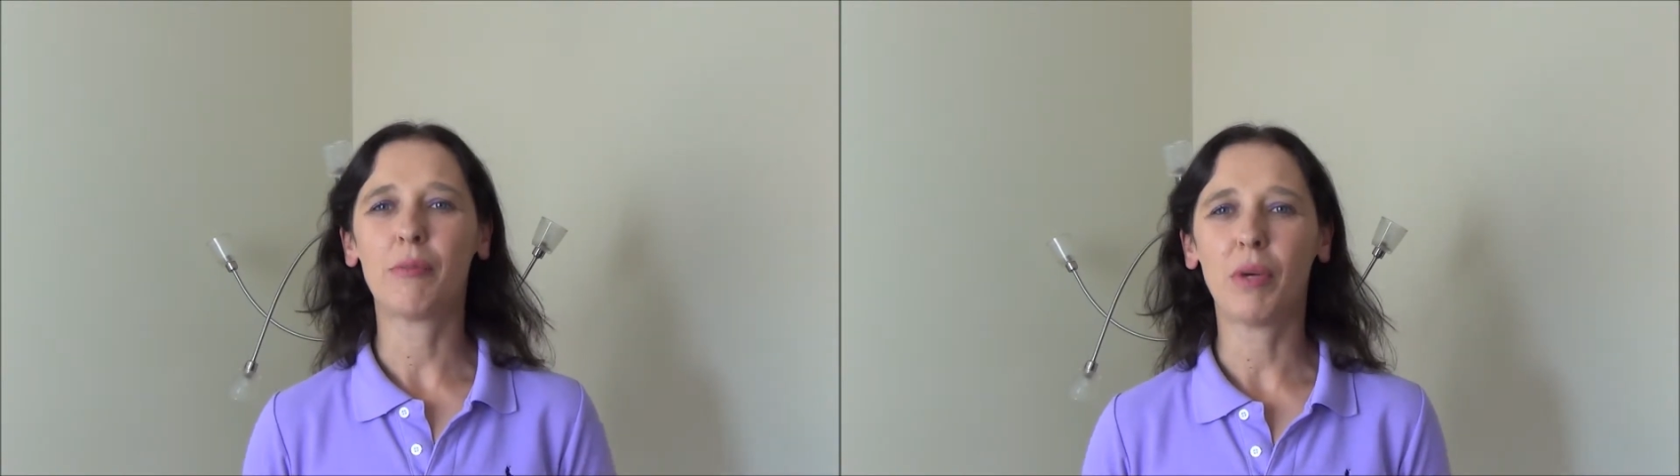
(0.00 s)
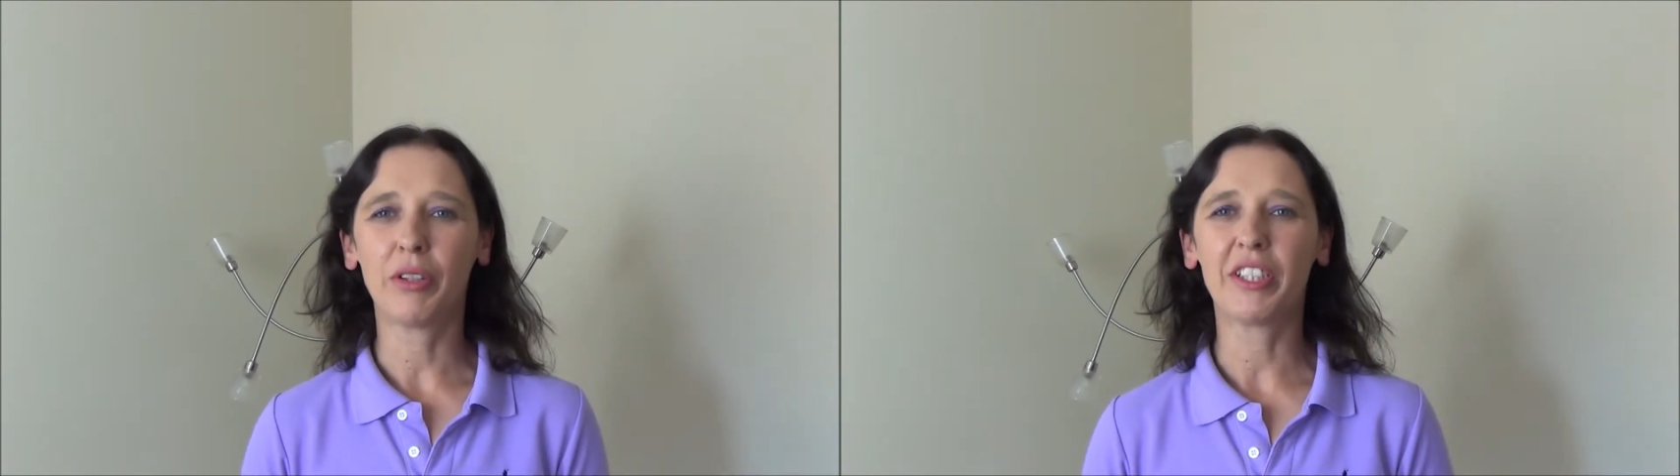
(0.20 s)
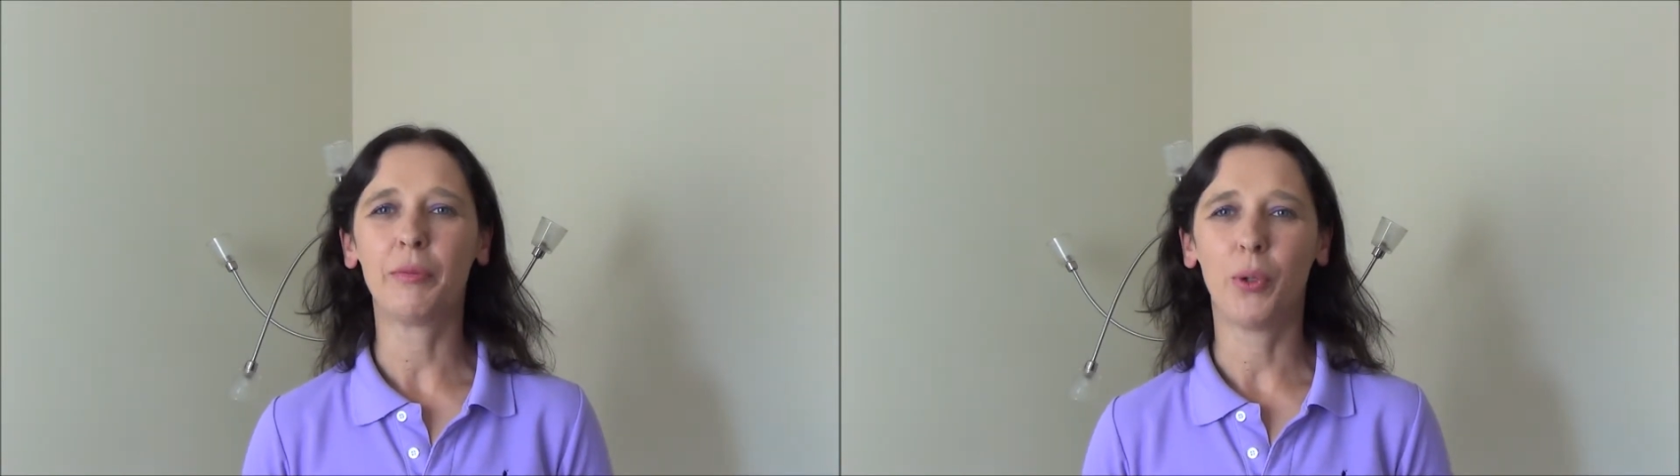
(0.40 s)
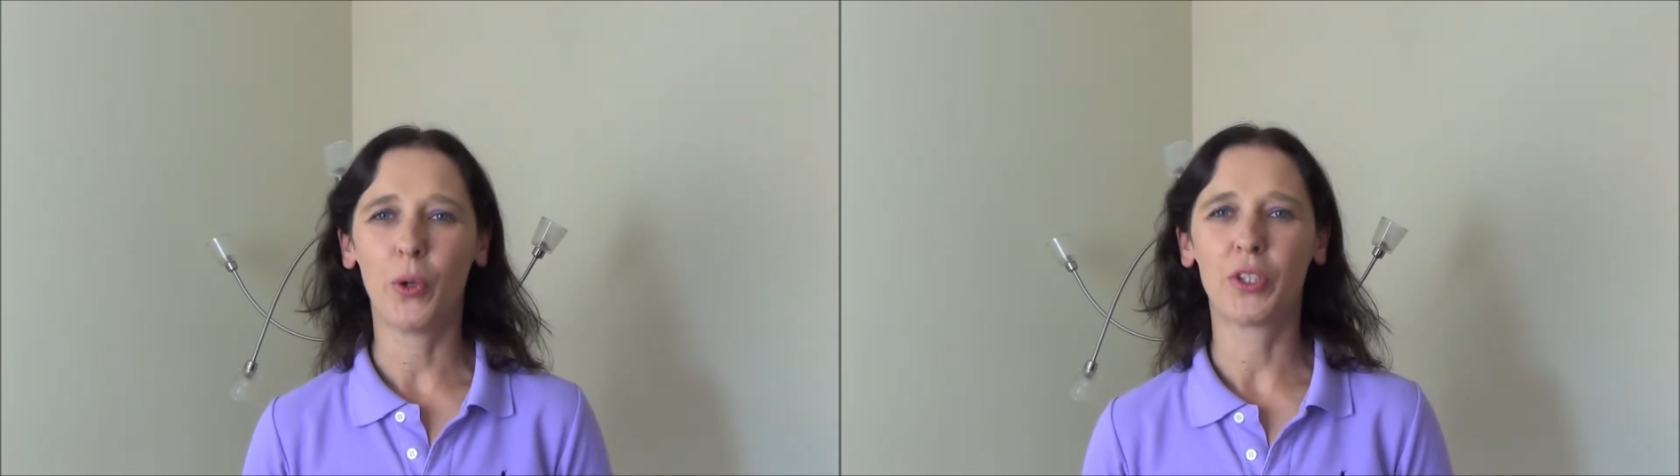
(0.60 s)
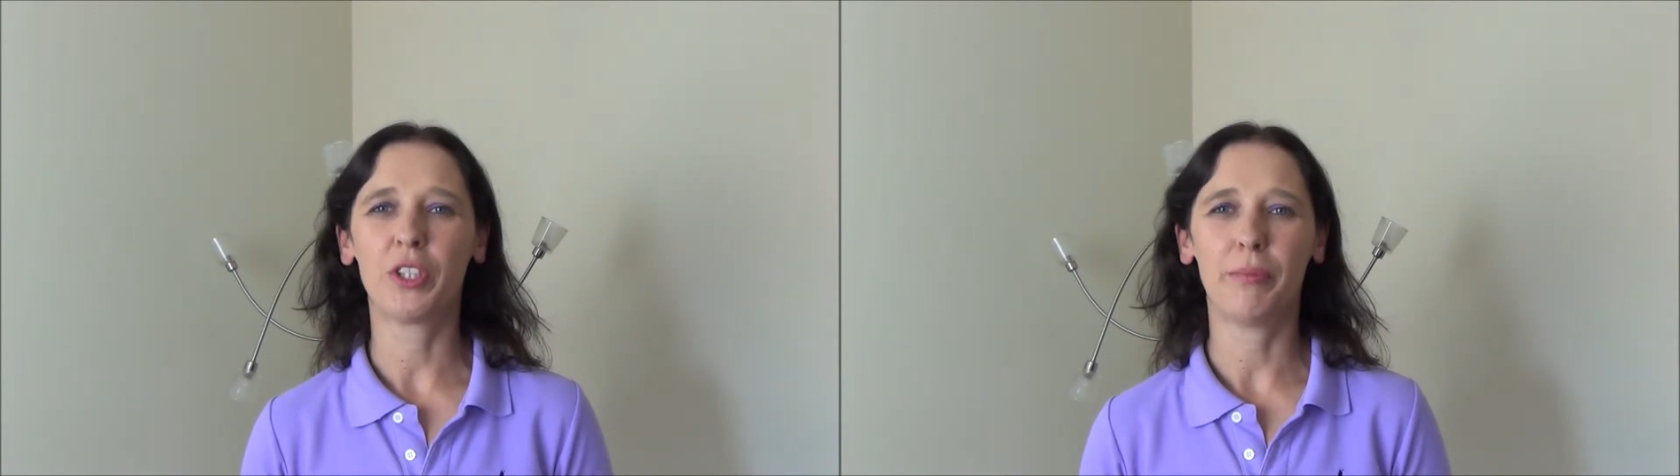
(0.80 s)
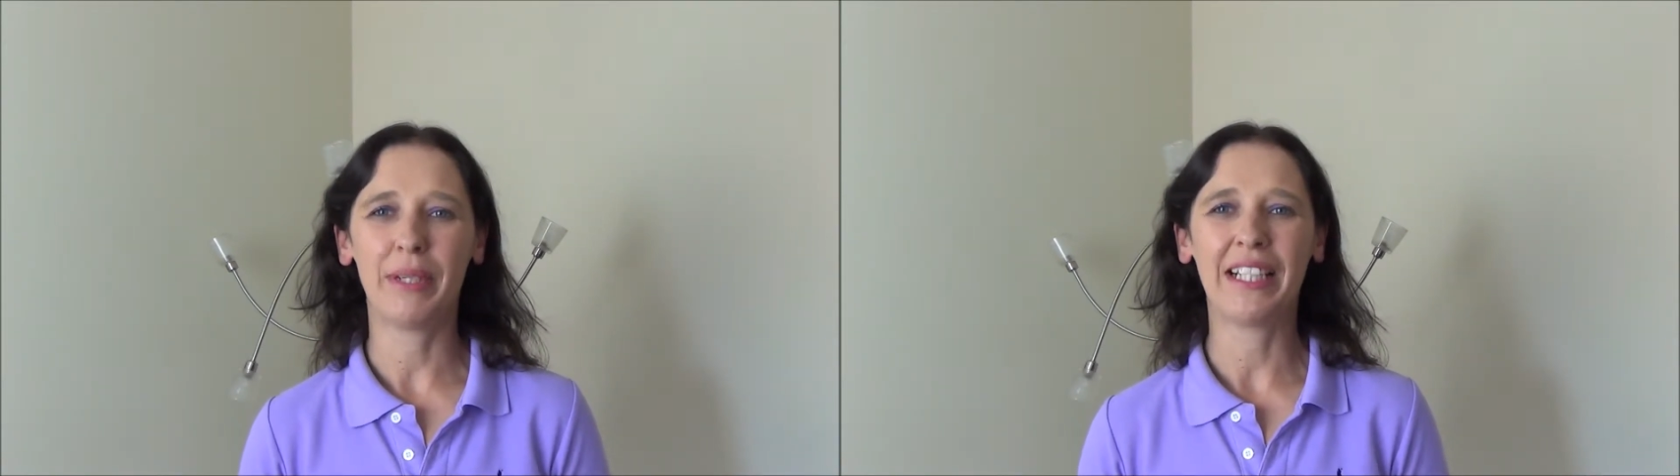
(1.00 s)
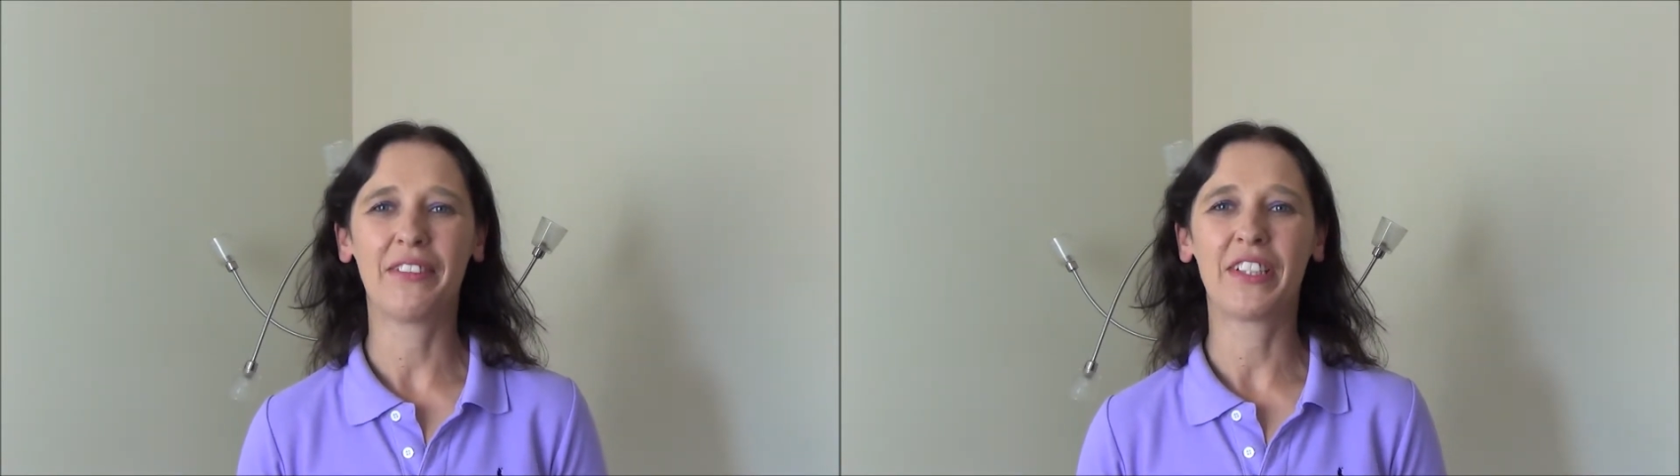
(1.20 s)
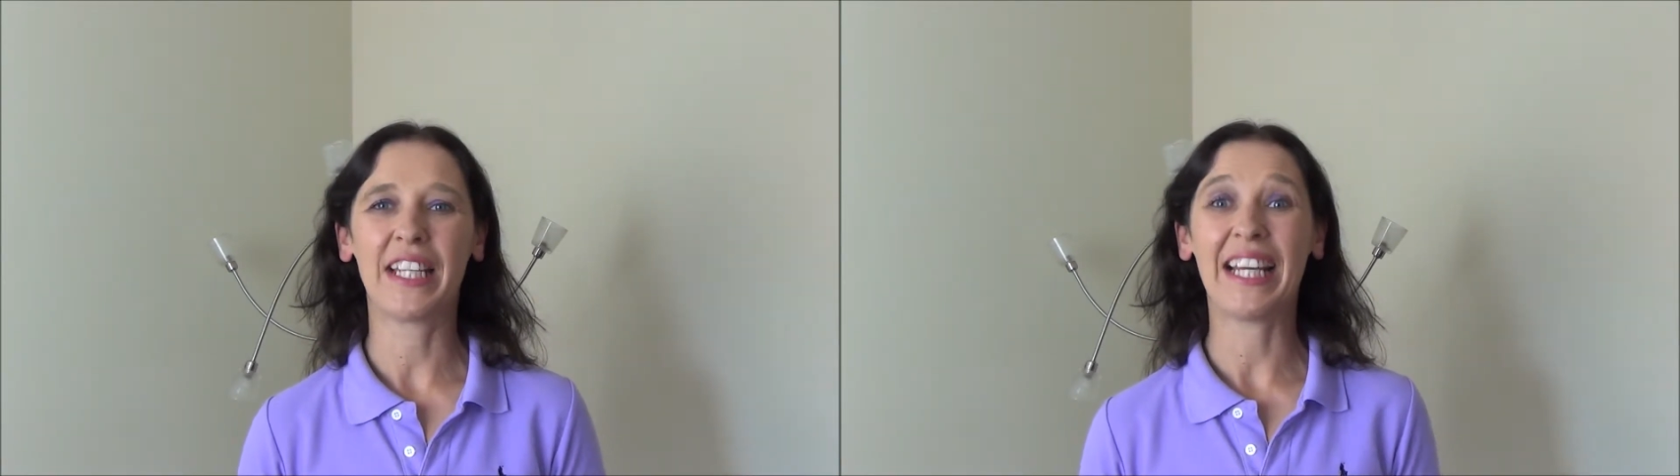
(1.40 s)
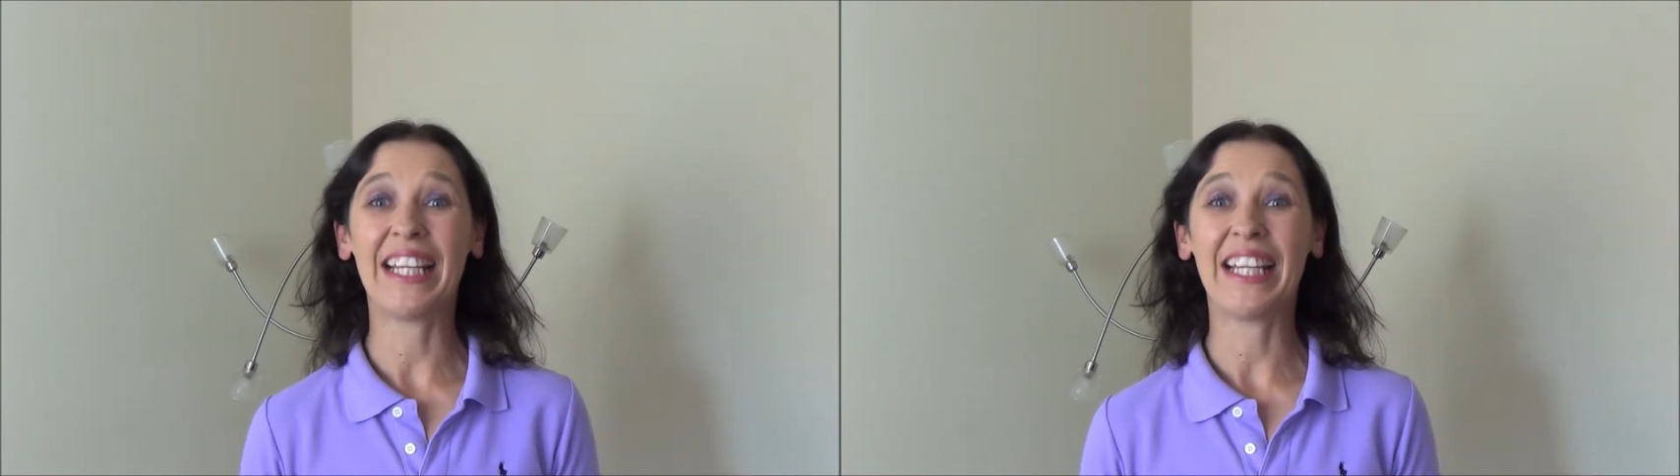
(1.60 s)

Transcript: most important meal of the day,